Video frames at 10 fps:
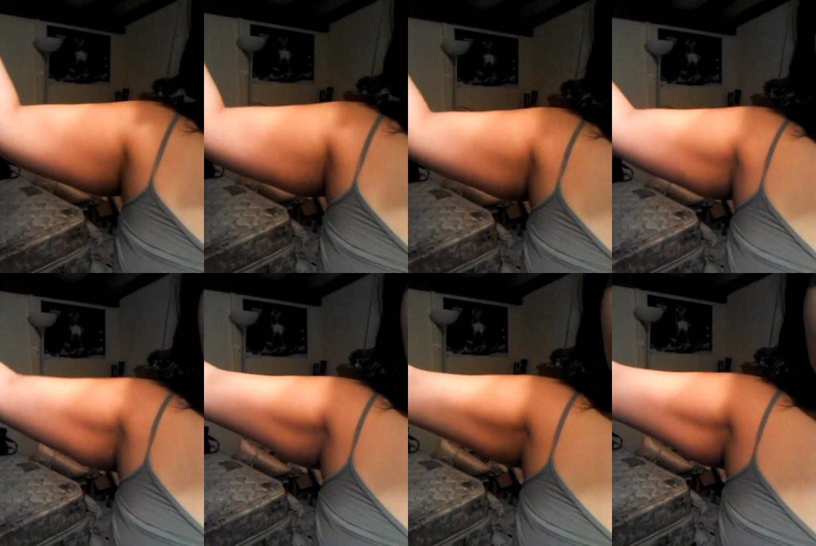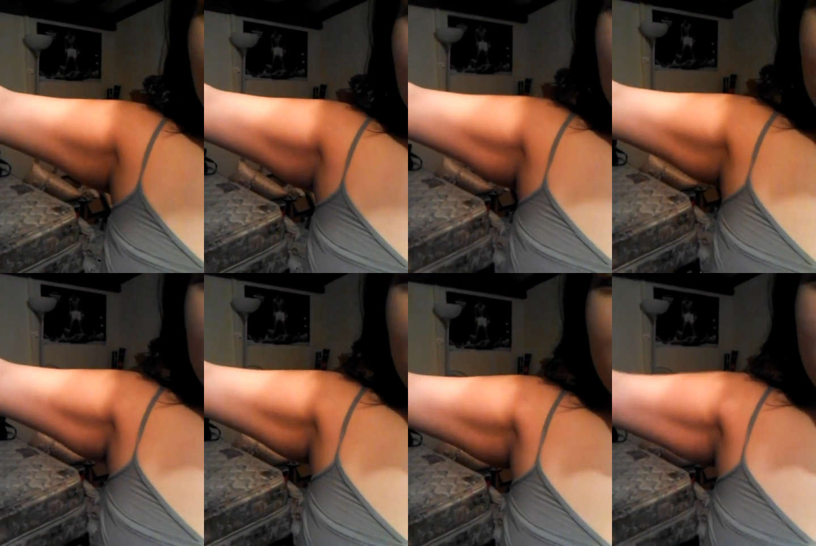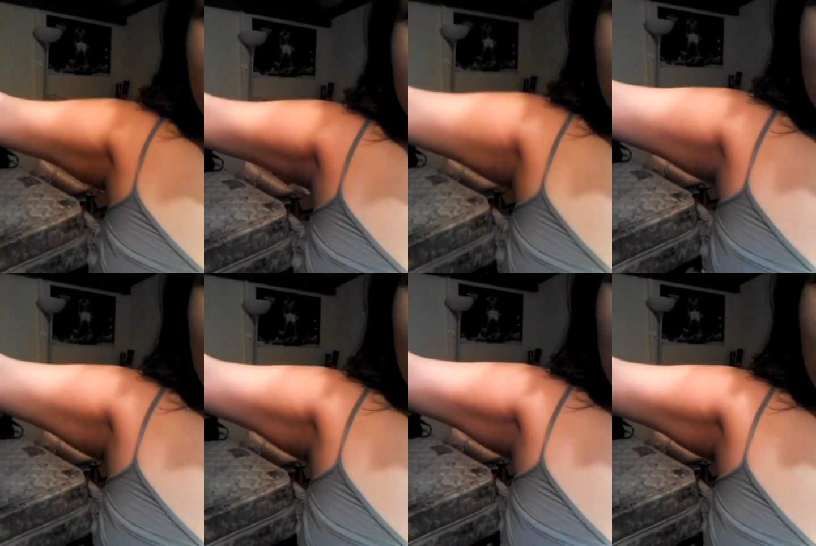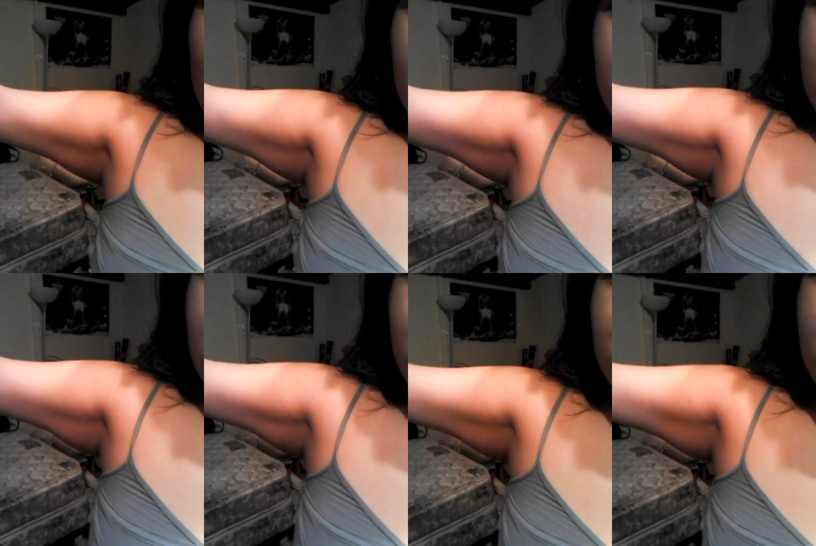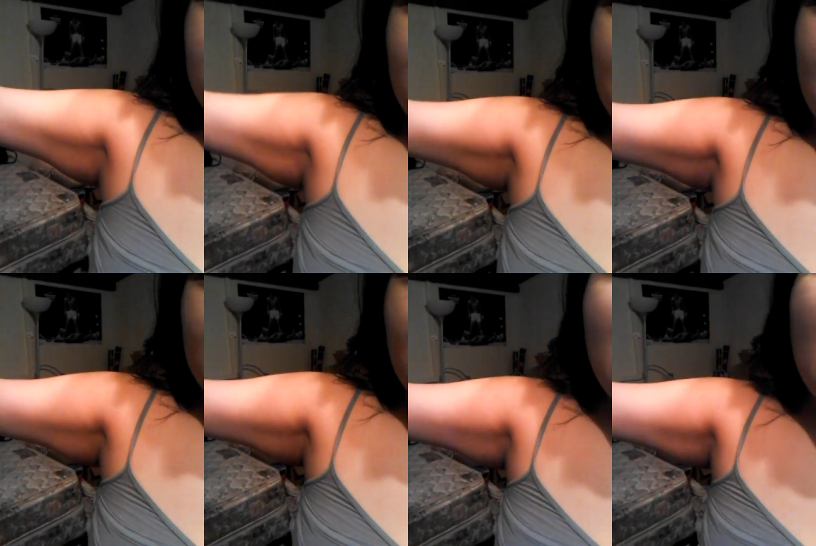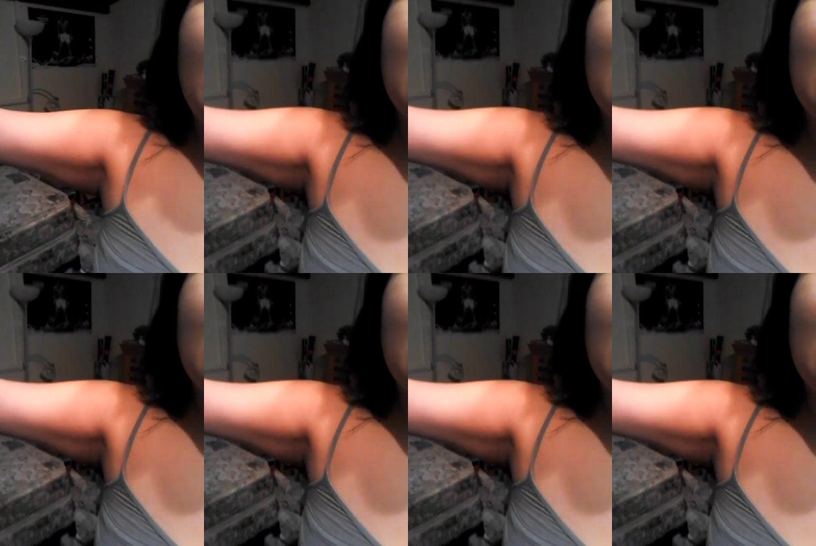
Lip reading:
(no speaker visible)